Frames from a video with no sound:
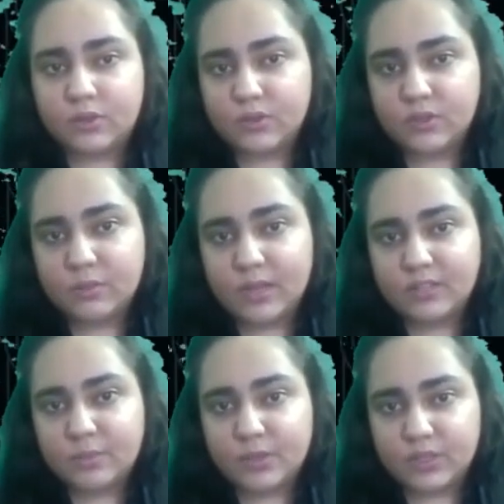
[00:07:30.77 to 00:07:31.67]

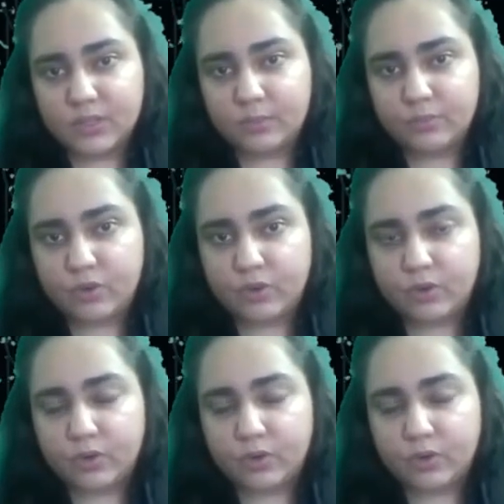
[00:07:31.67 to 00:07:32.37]
Rosenblatt's perceptron,